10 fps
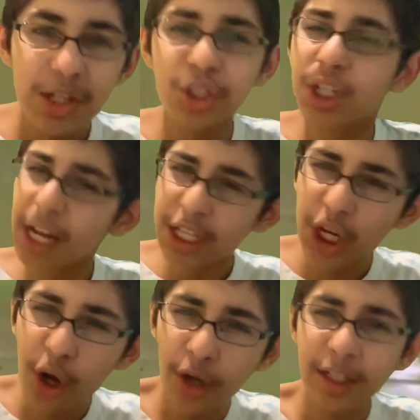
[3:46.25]

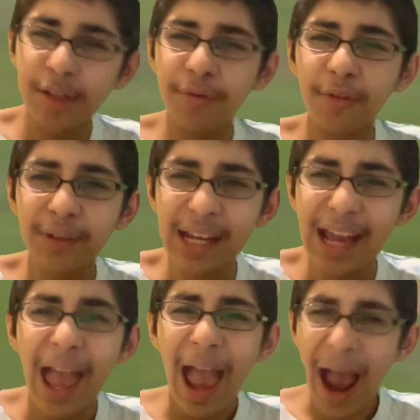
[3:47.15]
Jadeja got his 50
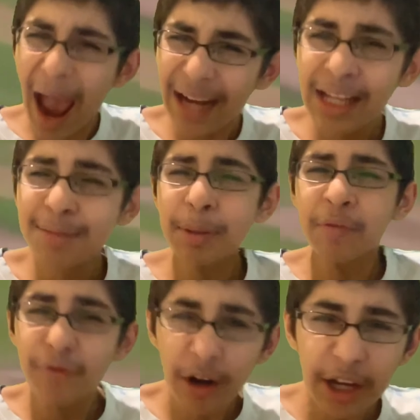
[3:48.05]
and has been
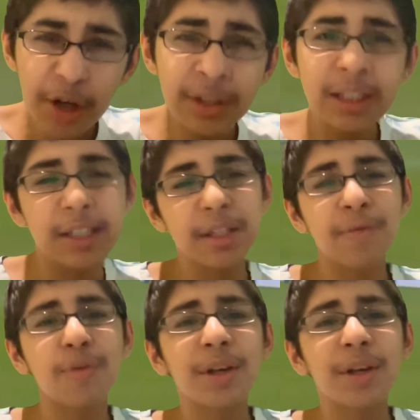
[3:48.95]
very consistent for